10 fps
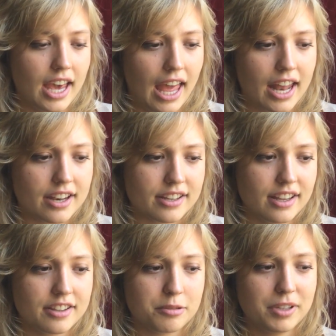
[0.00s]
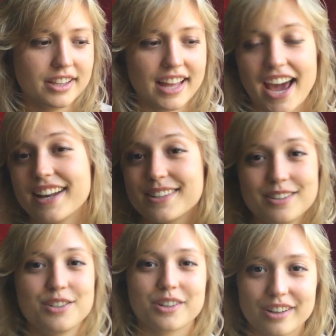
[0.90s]
And to me, that is
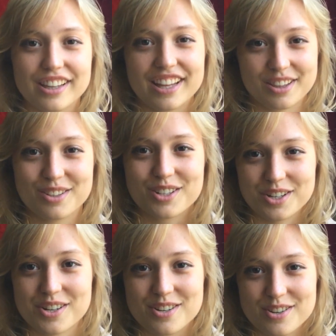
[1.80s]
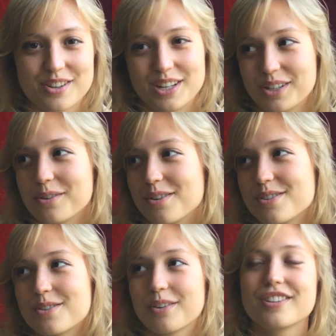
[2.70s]
the journey that the church is journeying
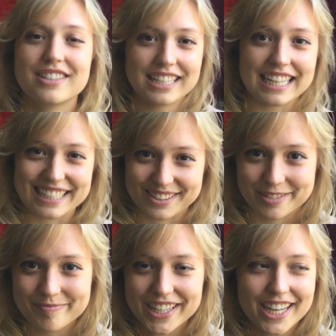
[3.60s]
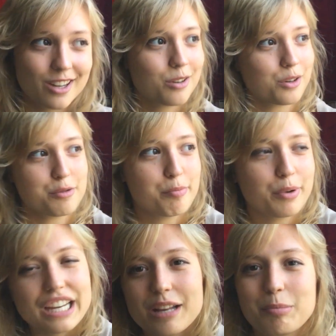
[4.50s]
towards the kingdom, towards
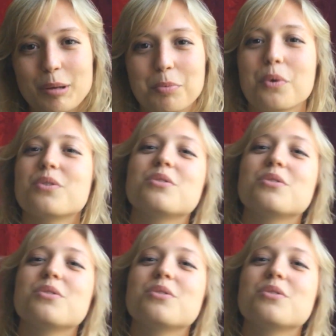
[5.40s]
bringing people